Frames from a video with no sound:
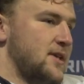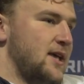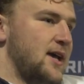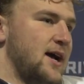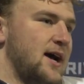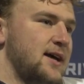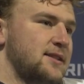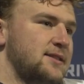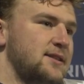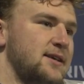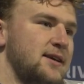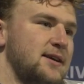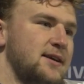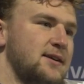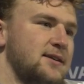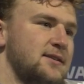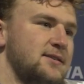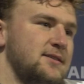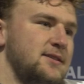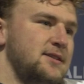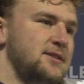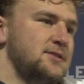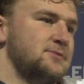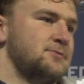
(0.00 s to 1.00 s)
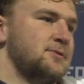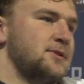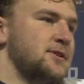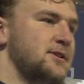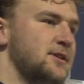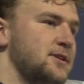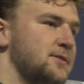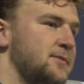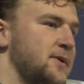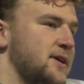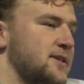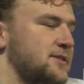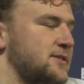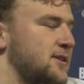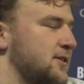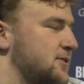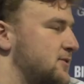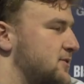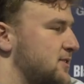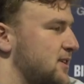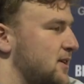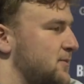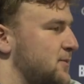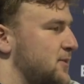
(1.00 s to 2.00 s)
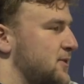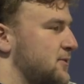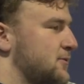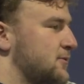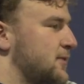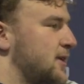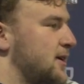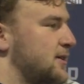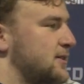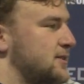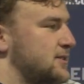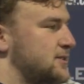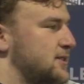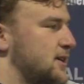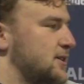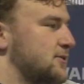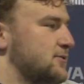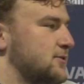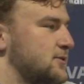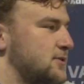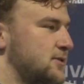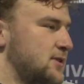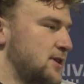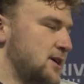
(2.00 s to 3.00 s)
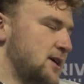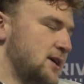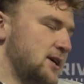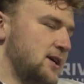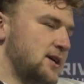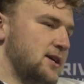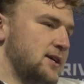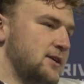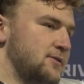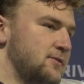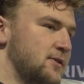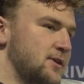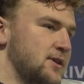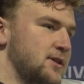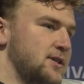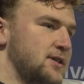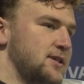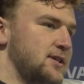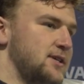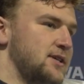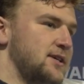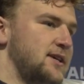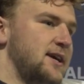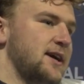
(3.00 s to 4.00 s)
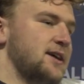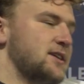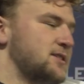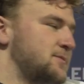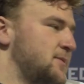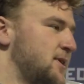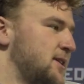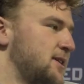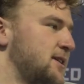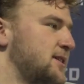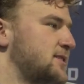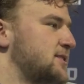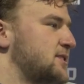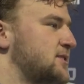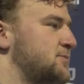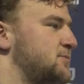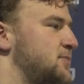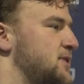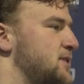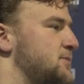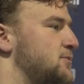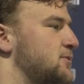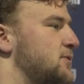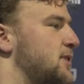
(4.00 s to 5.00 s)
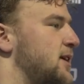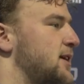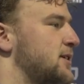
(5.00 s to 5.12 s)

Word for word: Yeah, I think he's one of the best coaches I've been around in general he really he cares about us as people.